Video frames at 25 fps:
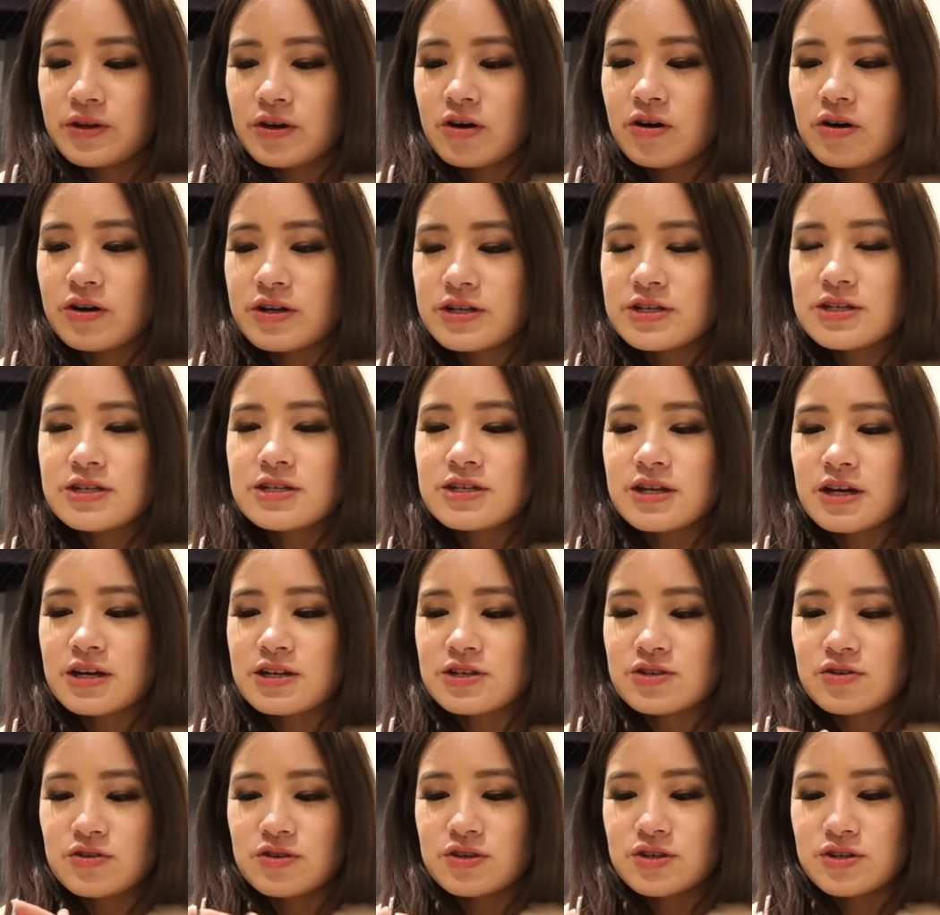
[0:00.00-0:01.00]
Oh, this is like
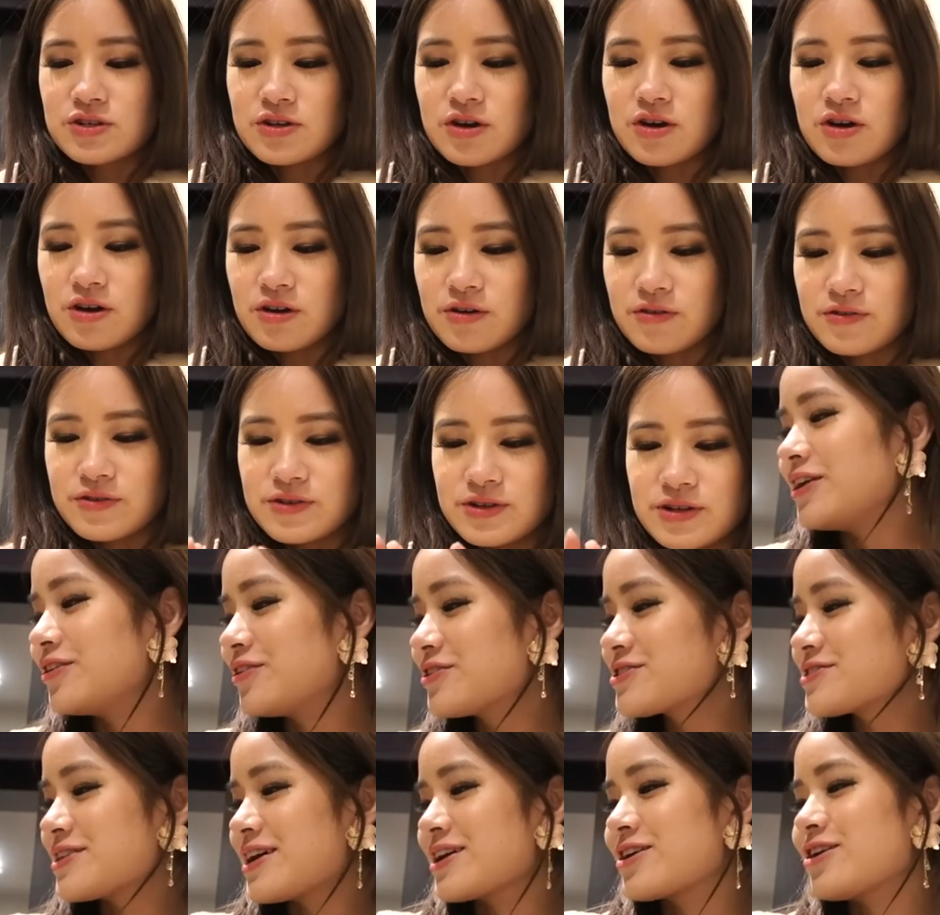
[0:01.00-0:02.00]
so soft. And
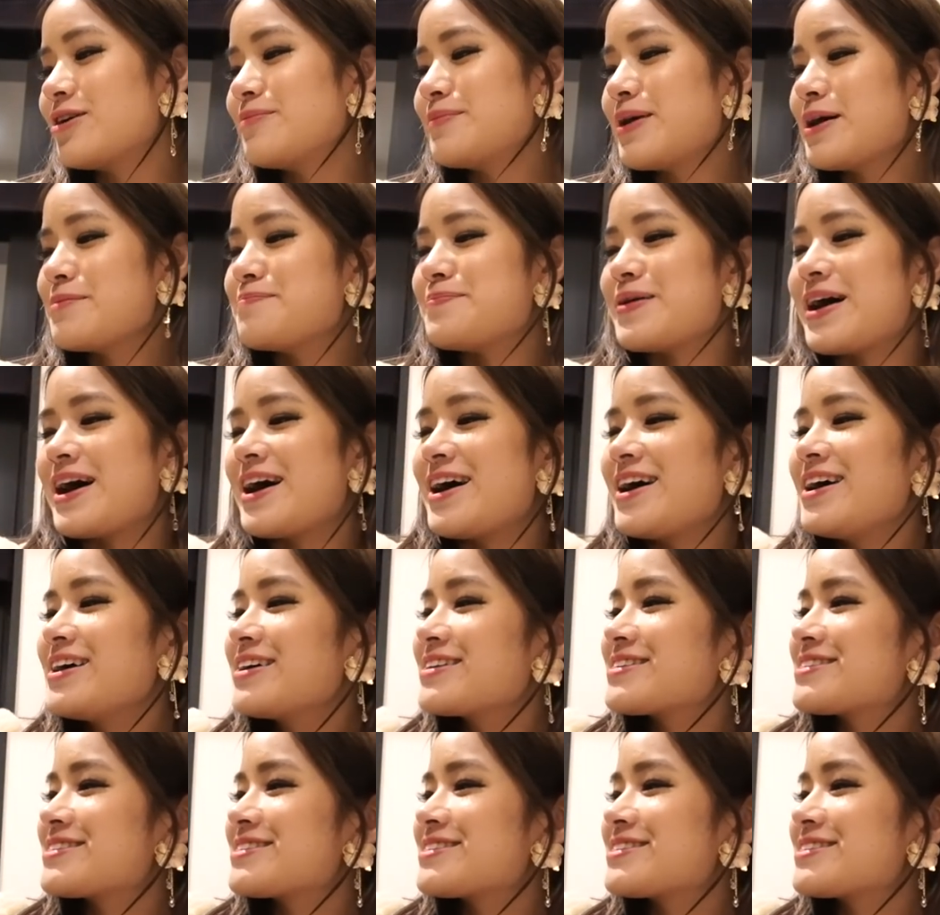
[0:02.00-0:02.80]
also I got my bag,